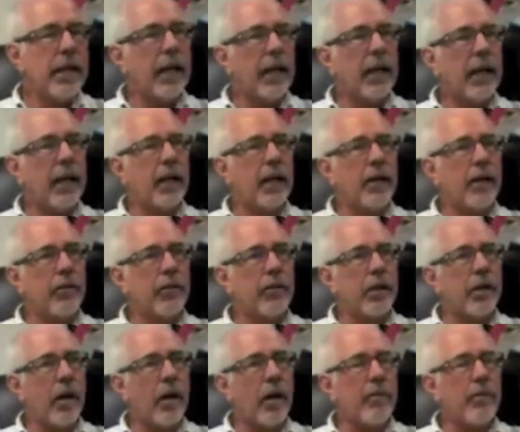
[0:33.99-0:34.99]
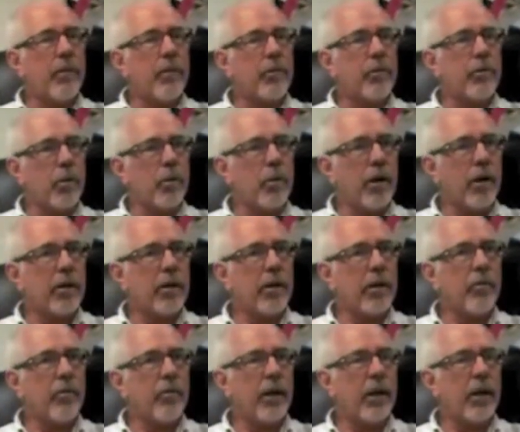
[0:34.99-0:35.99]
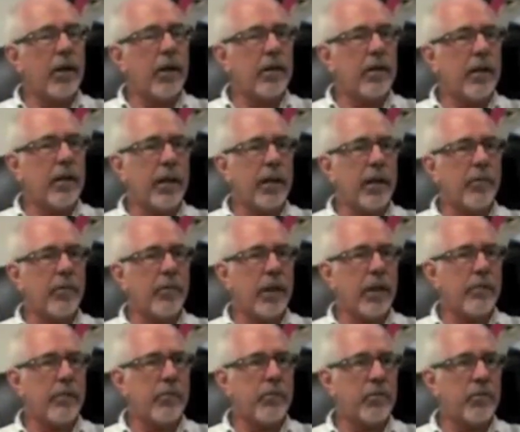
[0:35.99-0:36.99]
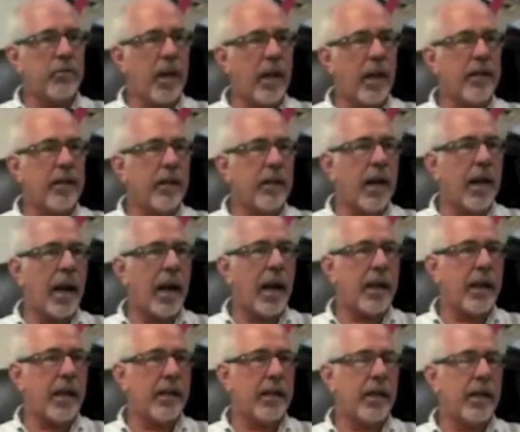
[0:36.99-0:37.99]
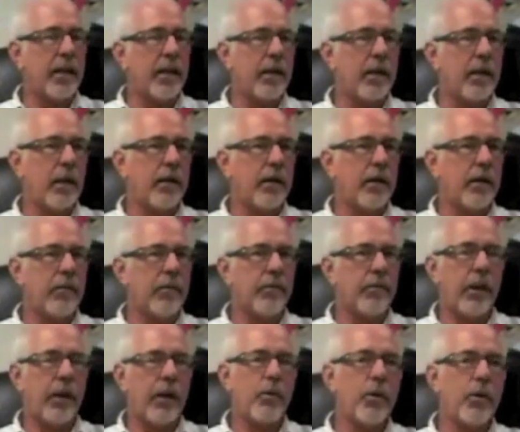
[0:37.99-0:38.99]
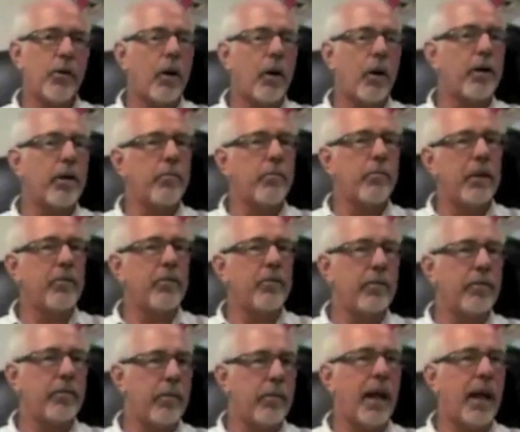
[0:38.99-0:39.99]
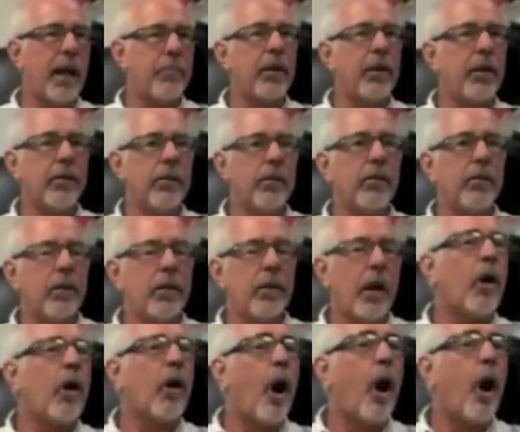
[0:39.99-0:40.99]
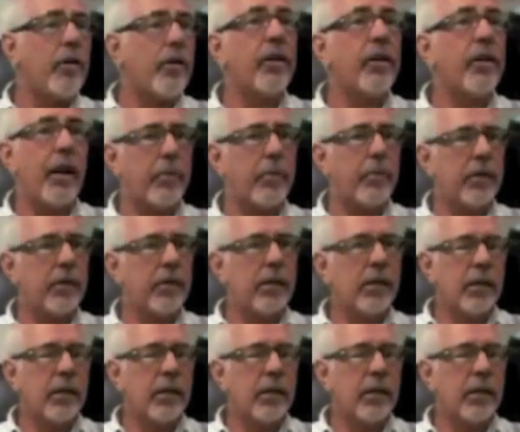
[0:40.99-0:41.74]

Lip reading: And the company I was working with at the time, I presented that idea, and I won't call it a business plan, but a concept